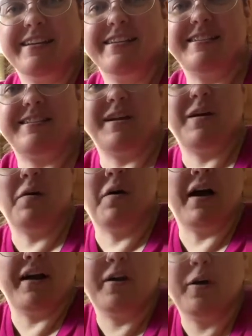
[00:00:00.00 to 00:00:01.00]
So
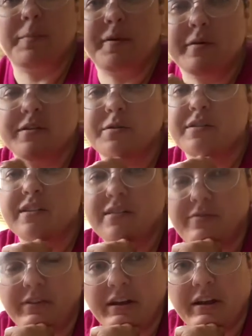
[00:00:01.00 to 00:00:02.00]
I hope you enjoyed this
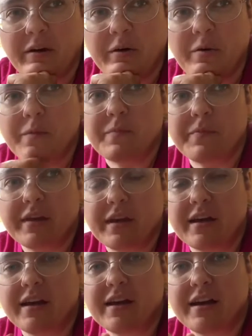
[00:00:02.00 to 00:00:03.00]
video.
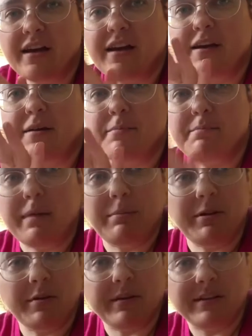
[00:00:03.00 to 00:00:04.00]
Maybe
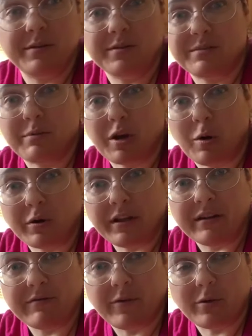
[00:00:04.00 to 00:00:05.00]
you can do some accordion
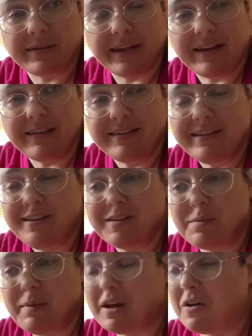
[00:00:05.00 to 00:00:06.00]
folding. You can
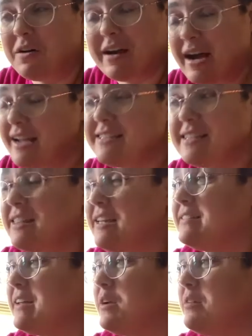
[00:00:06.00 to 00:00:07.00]
make all kinds of things
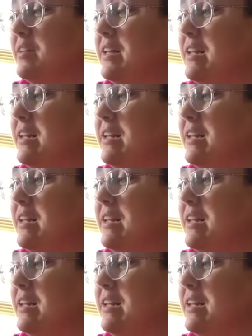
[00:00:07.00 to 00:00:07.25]
out of it.